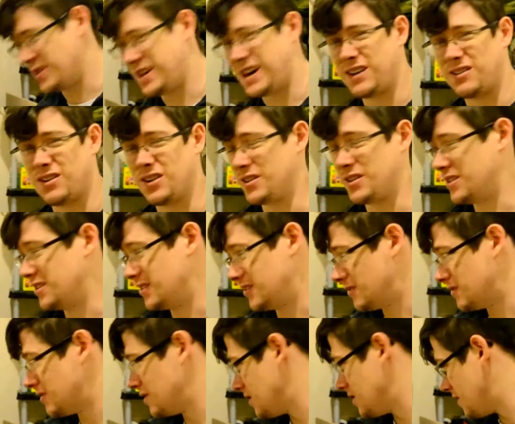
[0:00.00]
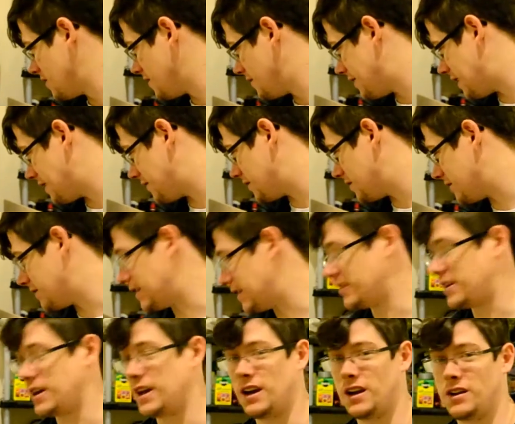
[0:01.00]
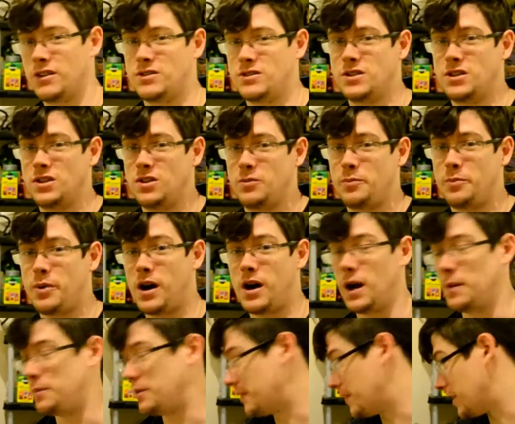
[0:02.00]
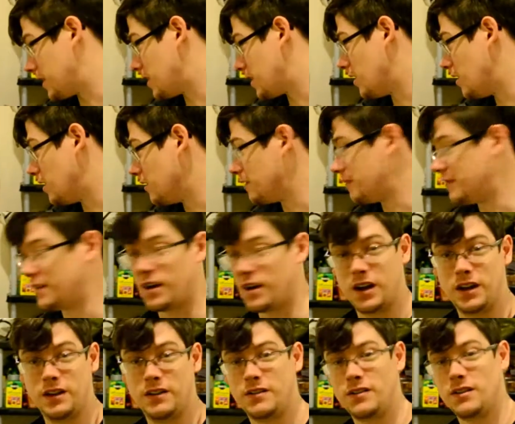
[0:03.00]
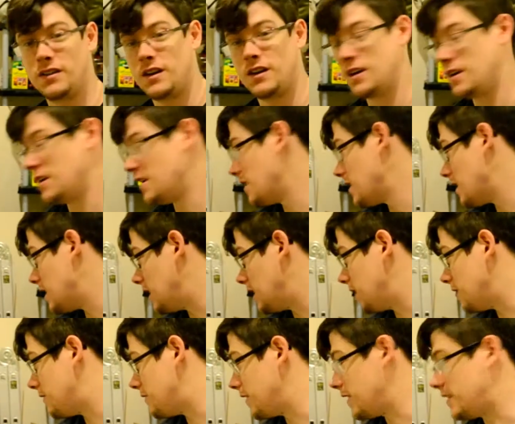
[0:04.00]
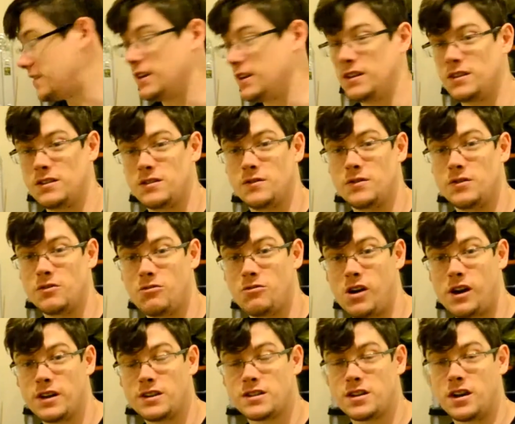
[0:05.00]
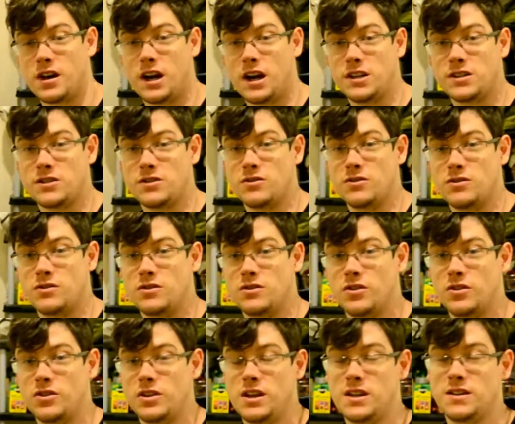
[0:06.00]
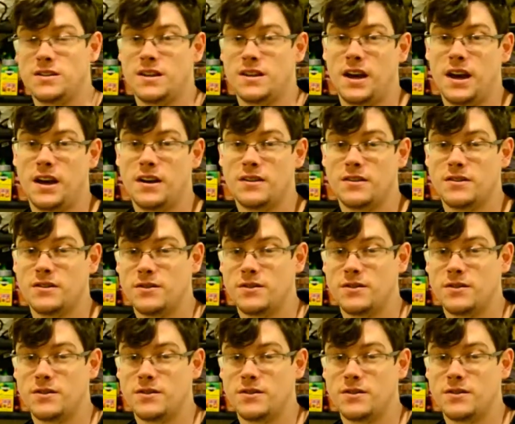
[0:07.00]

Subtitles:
that rather than faffing around getting loads of new pipe if I can't find any fittings of the right size on the internet,